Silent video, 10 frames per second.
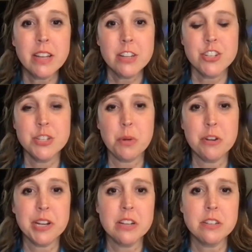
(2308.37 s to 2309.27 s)
She's
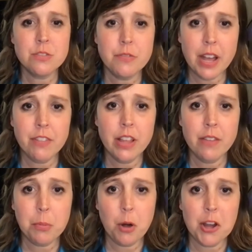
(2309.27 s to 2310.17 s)
wondering, does Revival have
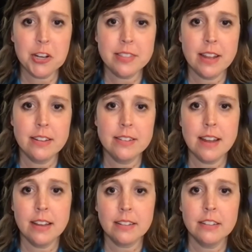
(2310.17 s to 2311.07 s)
a product that is
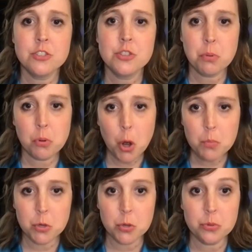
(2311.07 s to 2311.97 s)
analogous to
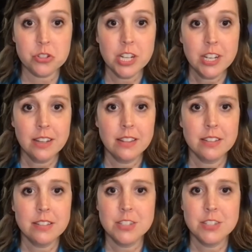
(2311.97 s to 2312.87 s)
ProBoost?
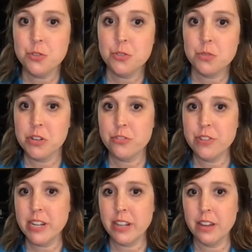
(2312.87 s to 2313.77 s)
This is used when
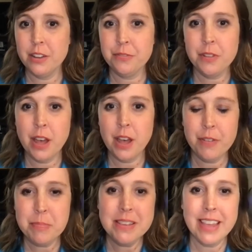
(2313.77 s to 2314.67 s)
treating a
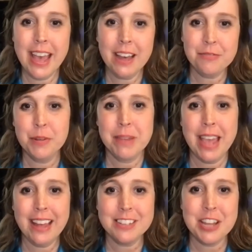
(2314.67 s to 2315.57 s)
FIP cat, FIP
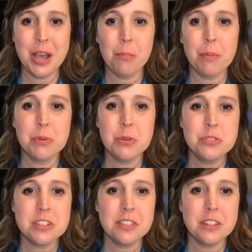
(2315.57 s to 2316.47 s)
cat, to help
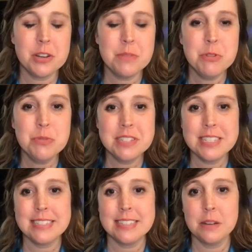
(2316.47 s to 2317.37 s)
boost their immune
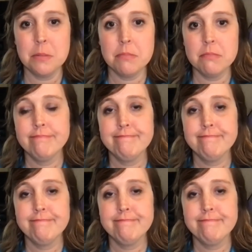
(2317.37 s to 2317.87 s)
system.